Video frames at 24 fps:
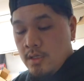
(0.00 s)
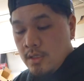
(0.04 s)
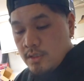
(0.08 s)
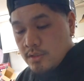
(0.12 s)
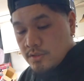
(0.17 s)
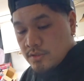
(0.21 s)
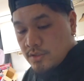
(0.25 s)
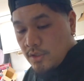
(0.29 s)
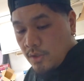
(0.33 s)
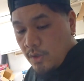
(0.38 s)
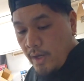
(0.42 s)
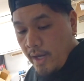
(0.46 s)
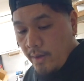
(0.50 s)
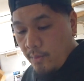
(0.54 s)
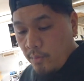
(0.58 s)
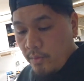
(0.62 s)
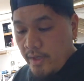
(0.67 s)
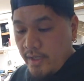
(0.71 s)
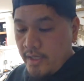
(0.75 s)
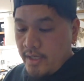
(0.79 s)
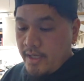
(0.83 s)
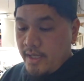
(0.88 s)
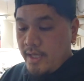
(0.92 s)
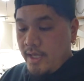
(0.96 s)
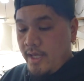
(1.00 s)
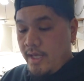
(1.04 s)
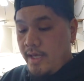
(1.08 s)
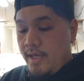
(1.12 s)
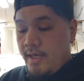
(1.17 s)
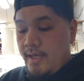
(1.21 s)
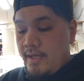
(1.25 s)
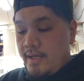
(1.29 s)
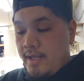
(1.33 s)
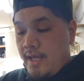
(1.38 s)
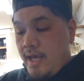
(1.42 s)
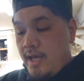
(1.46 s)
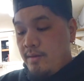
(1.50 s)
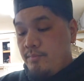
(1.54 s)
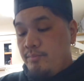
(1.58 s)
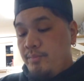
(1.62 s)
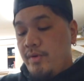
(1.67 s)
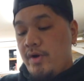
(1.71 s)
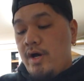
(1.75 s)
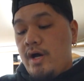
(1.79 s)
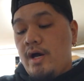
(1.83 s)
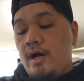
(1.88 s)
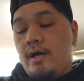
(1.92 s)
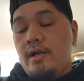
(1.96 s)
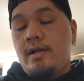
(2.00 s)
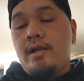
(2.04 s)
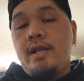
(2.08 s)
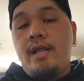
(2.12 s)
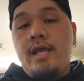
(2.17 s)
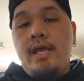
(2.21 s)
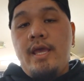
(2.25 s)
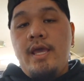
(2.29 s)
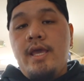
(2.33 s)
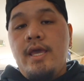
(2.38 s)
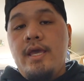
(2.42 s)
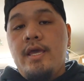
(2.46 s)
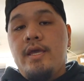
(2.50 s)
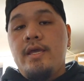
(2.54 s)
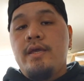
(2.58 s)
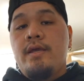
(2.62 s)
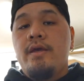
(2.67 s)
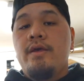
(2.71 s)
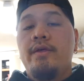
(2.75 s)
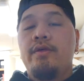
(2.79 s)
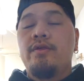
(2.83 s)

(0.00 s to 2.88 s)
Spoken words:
So I went ahead and bought I